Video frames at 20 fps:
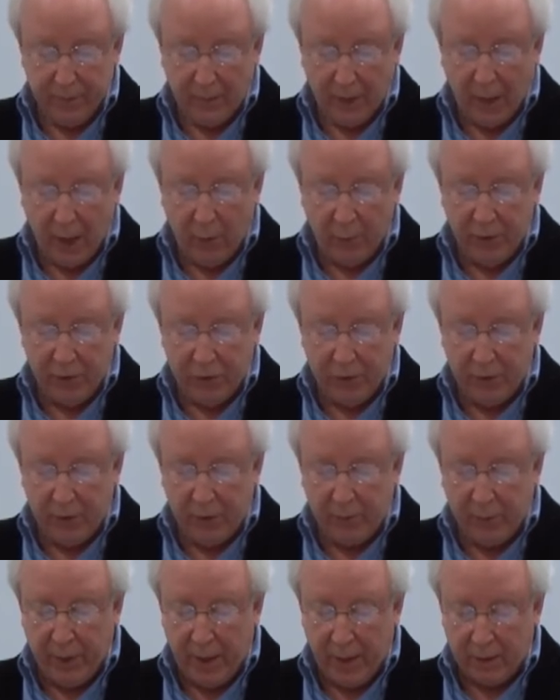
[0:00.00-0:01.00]
I wish you
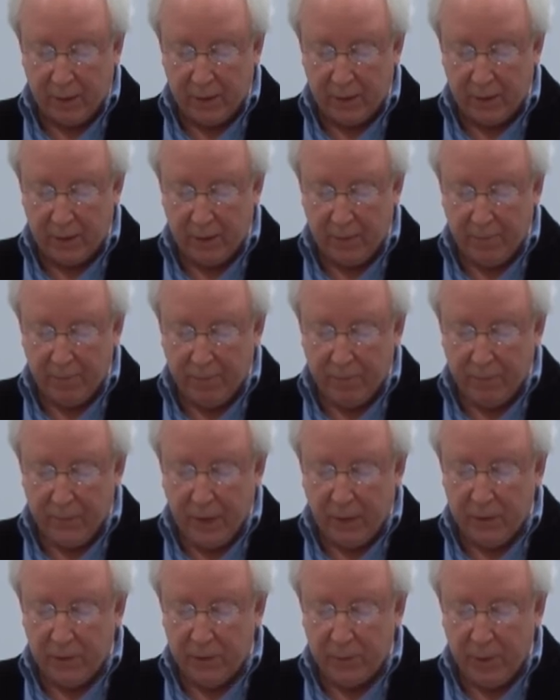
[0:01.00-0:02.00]
the best,
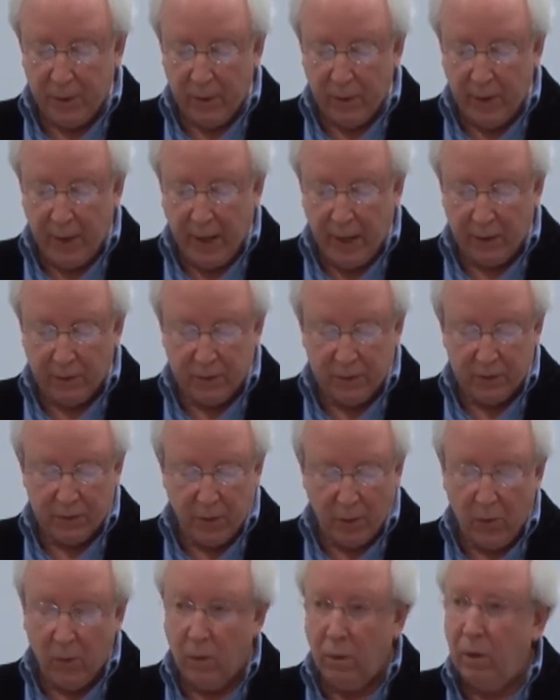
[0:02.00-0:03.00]
spirit and
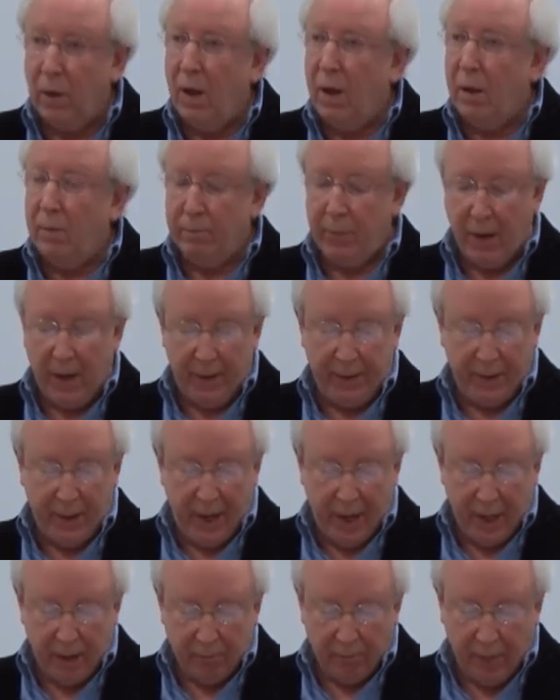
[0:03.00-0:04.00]
soul, body
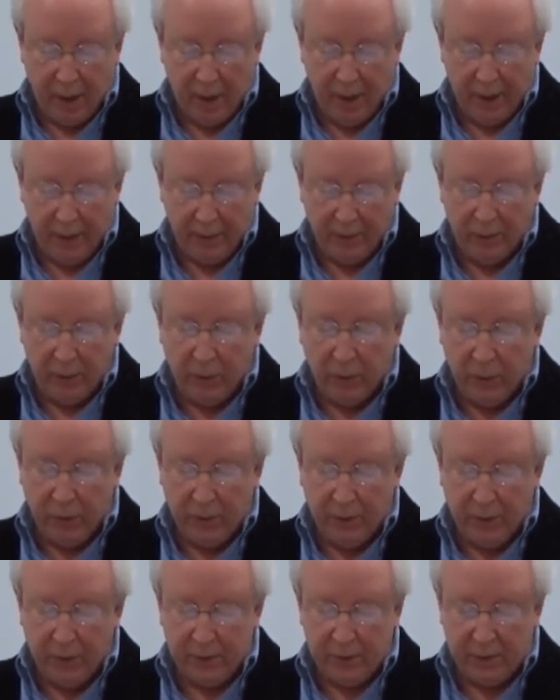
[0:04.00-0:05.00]
and mind,
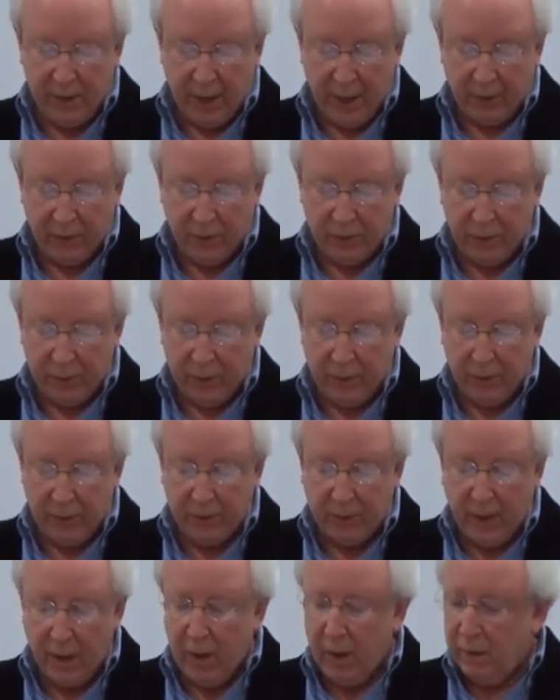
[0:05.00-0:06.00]
goodness and
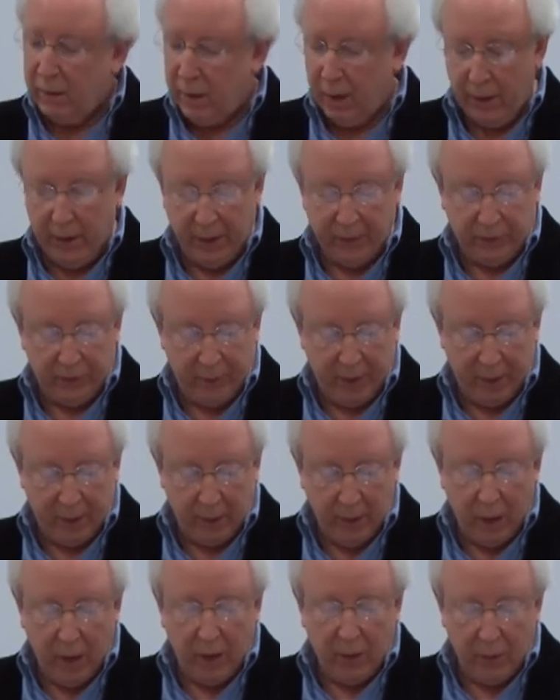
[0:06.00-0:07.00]
truth. There has
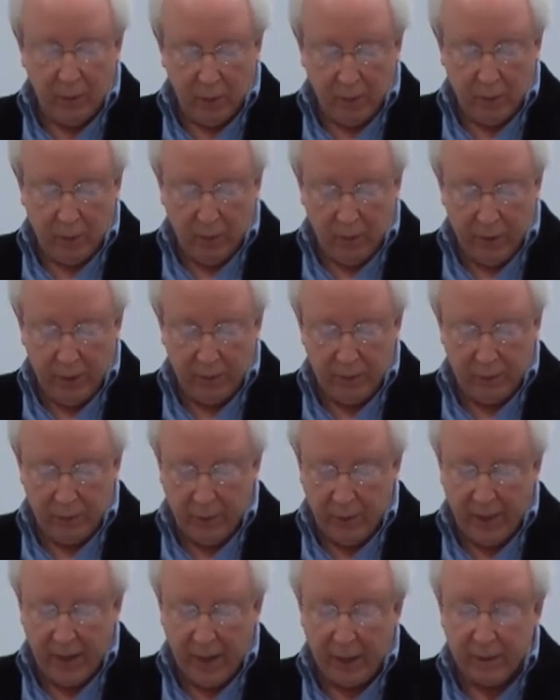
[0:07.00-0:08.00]
been no one
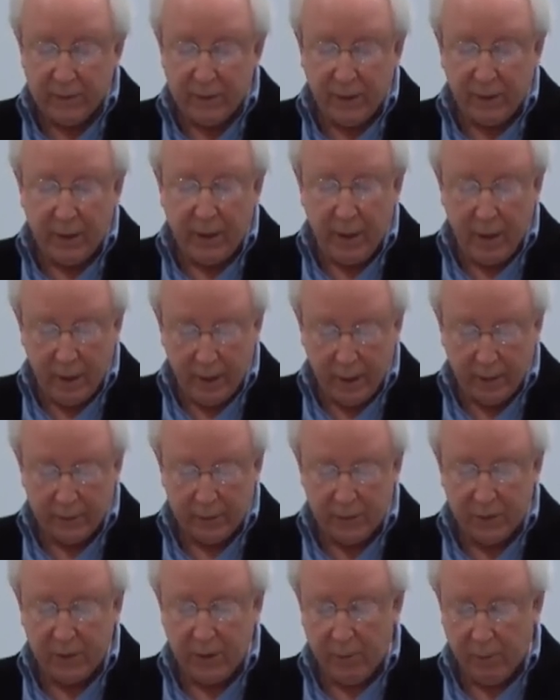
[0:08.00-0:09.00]
who has
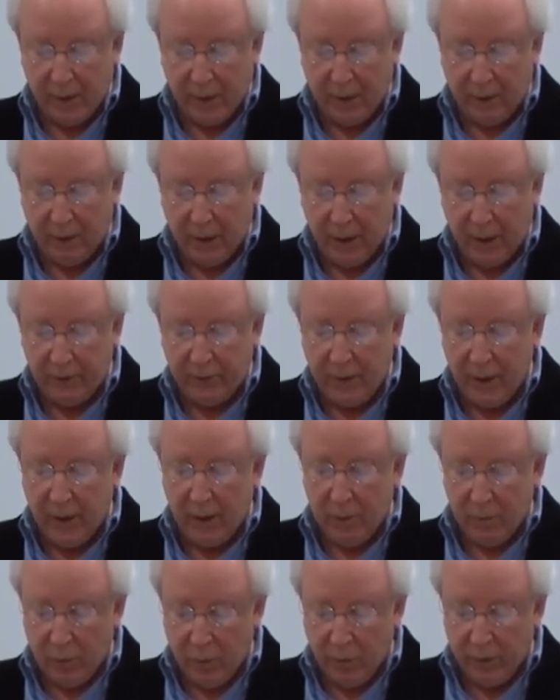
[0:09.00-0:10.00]
enhanced my life
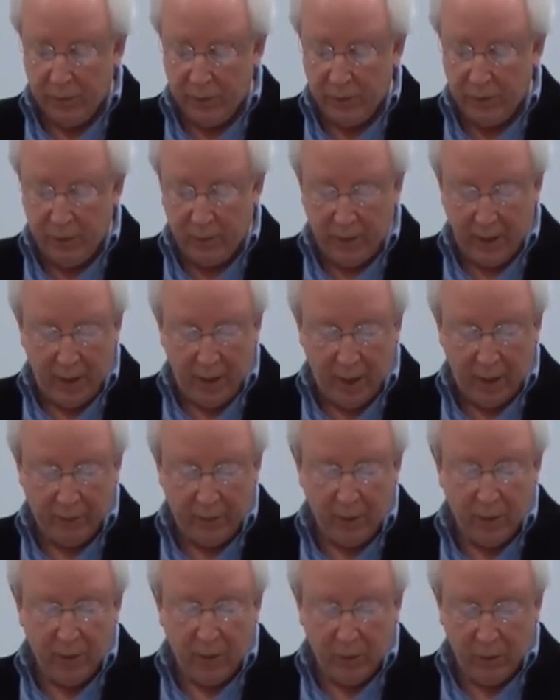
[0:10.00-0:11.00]
more than you
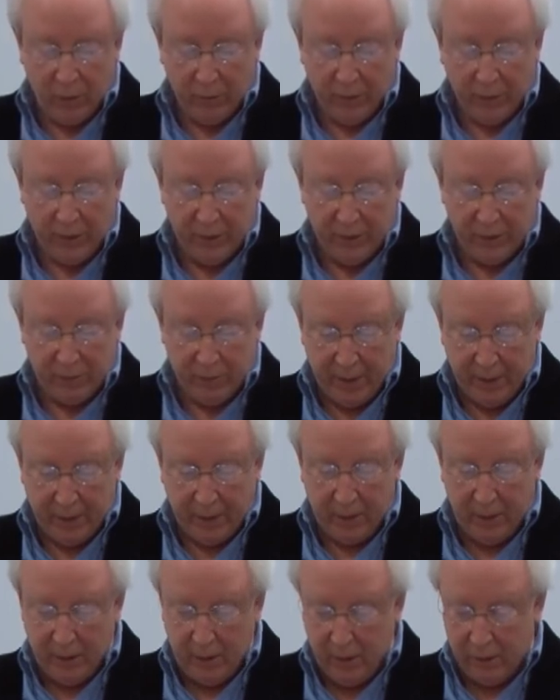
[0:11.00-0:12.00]
have over these
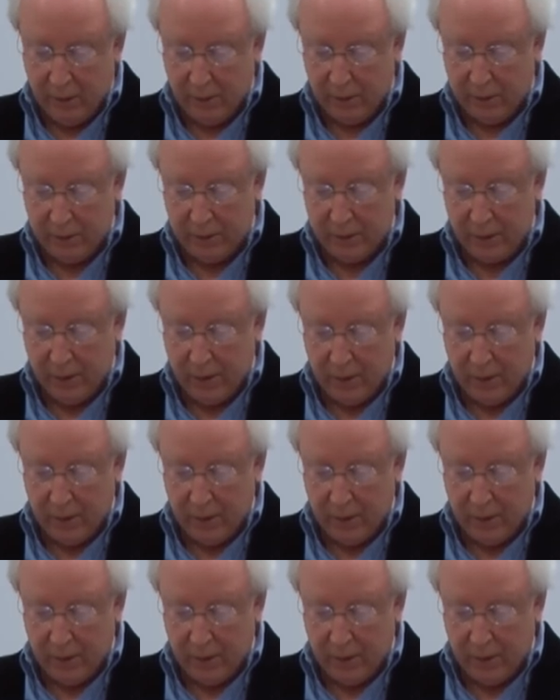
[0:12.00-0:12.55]
many years.